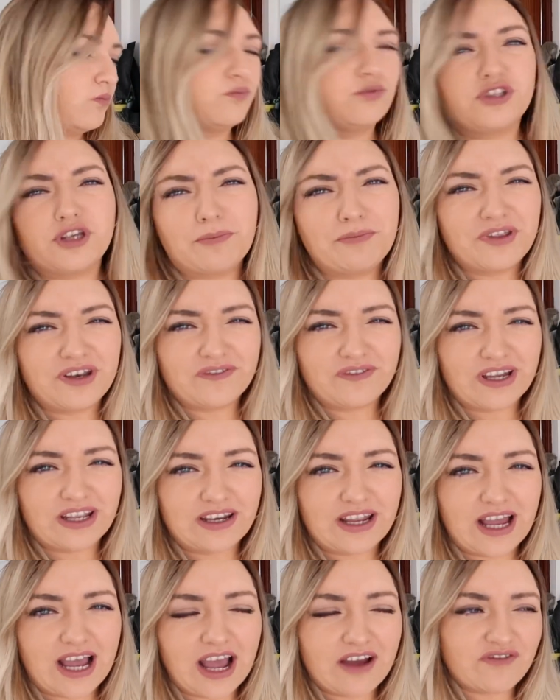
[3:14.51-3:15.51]
something I
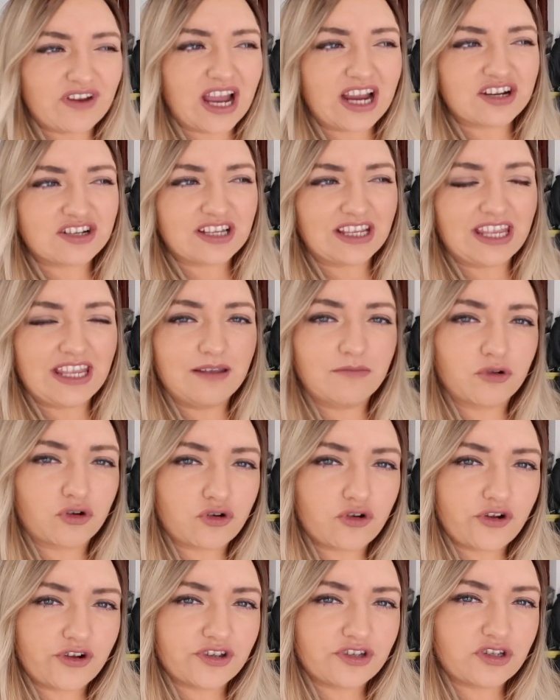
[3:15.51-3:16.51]
haven't actually came
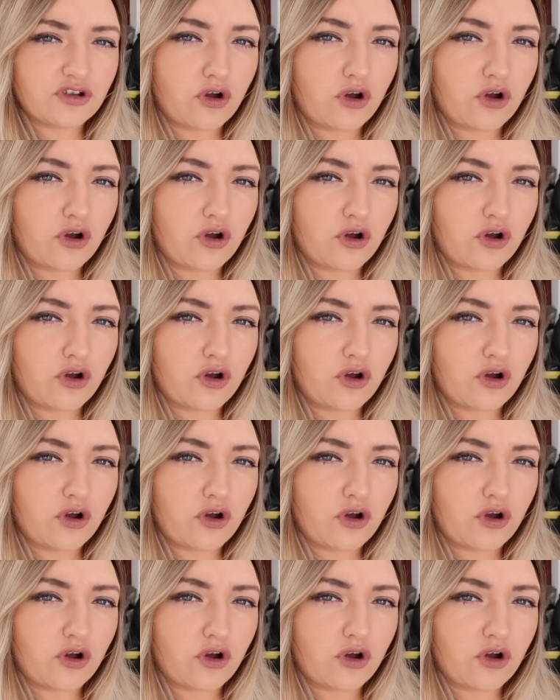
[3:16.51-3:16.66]
across